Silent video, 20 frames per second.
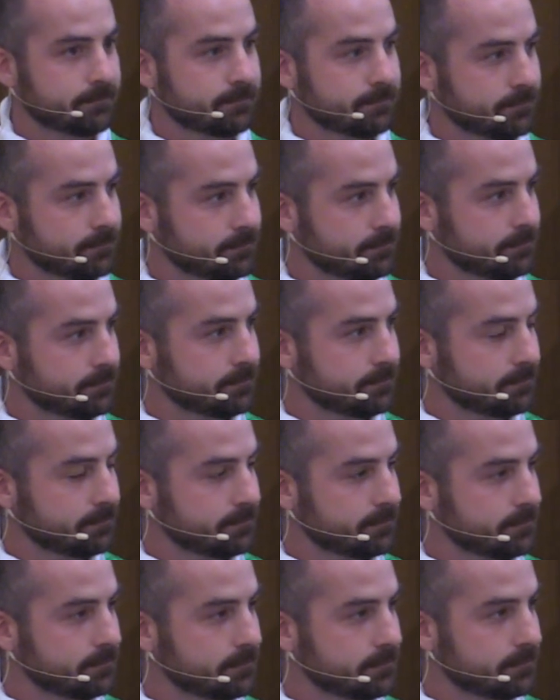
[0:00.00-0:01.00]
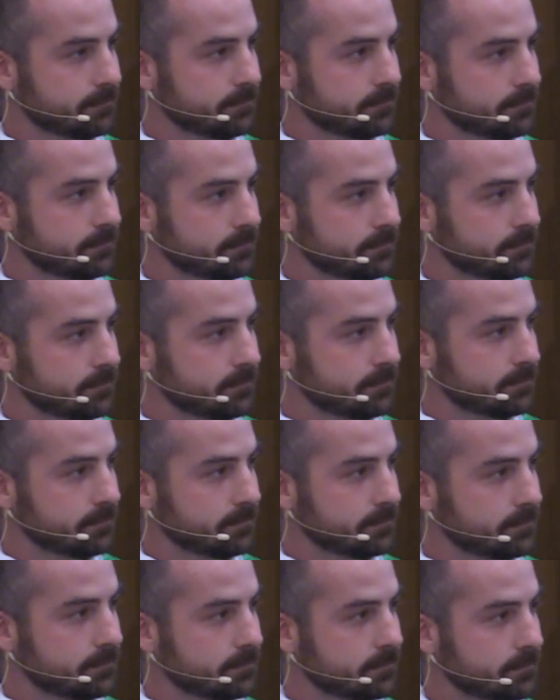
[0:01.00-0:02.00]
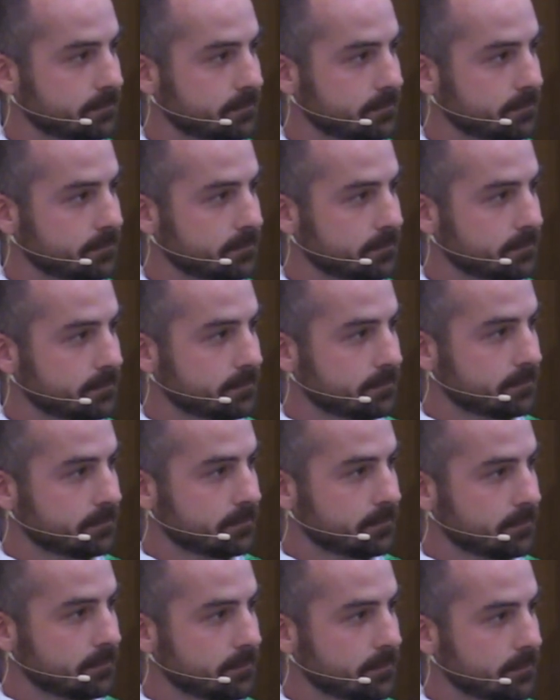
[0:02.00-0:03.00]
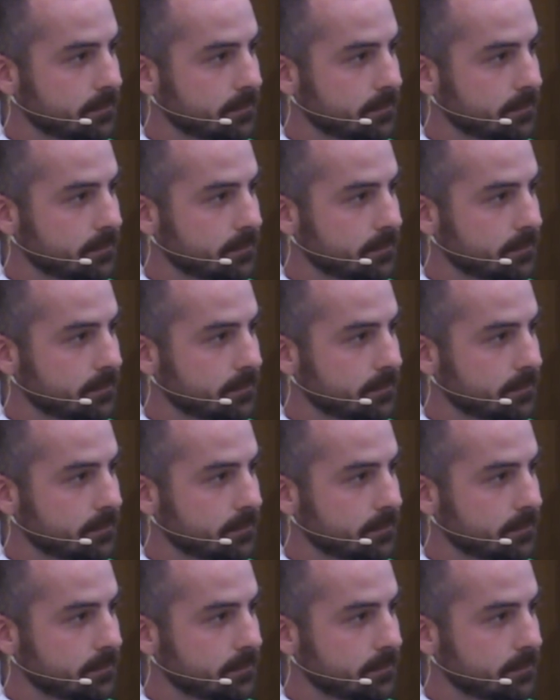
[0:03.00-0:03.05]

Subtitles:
[no speech]